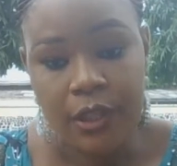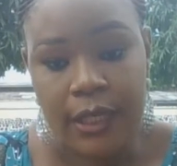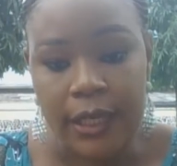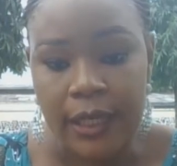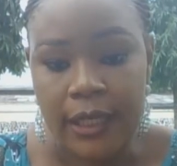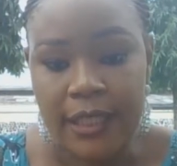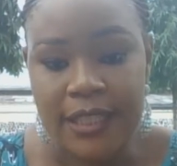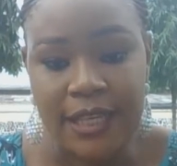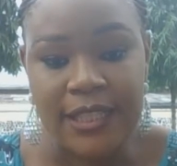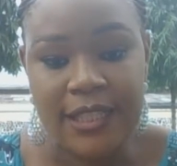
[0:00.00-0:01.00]

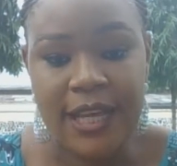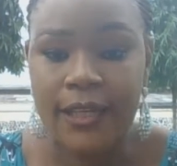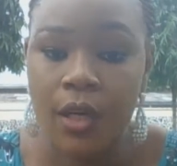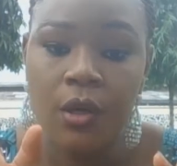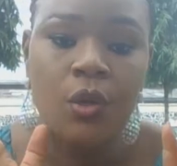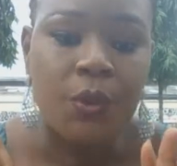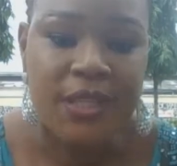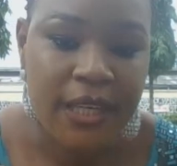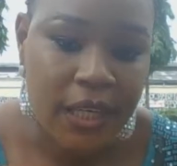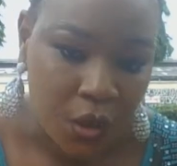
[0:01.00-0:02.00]
insecticide will
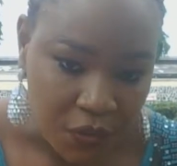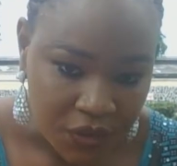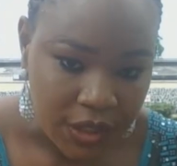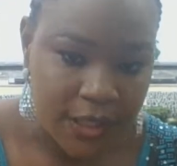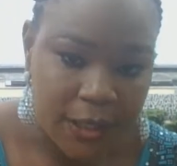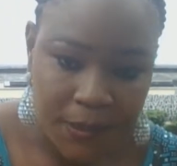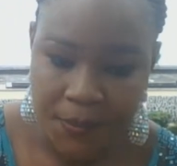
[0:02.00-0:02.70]
take care of it.